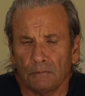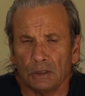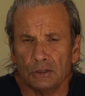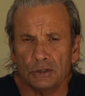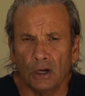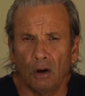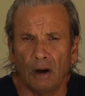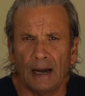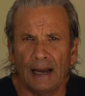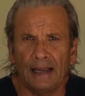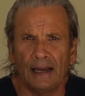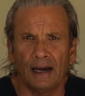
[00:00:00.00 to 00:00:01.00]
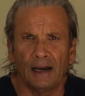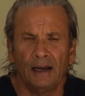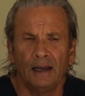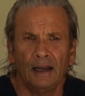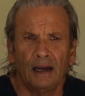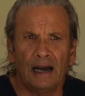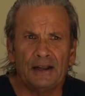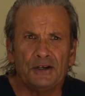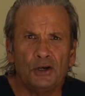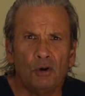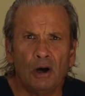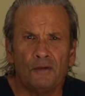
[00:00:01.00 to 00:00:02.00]
So I
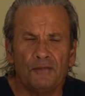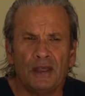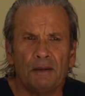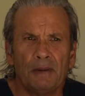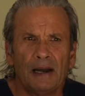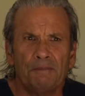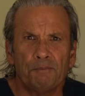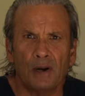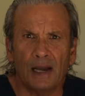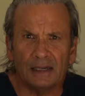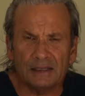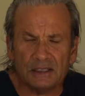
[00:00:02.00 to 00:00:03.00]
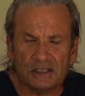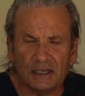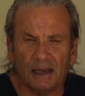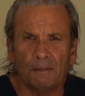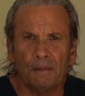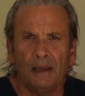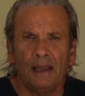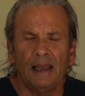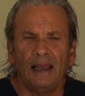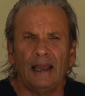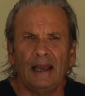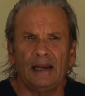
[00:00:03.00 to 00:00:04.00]
knew of them, I practiced them,
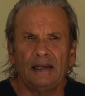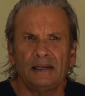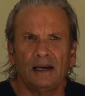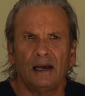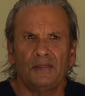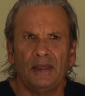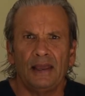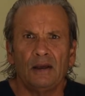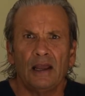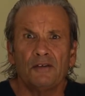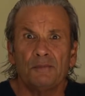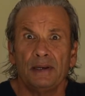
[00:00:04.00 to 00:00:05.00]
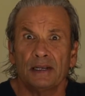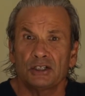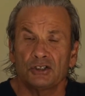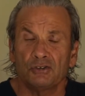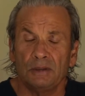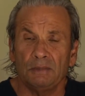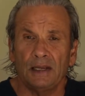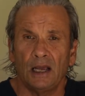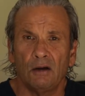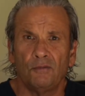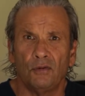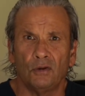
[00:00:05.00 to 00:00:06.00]
and they have been extremely
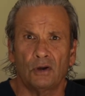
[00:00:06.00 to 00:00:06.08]
helpful.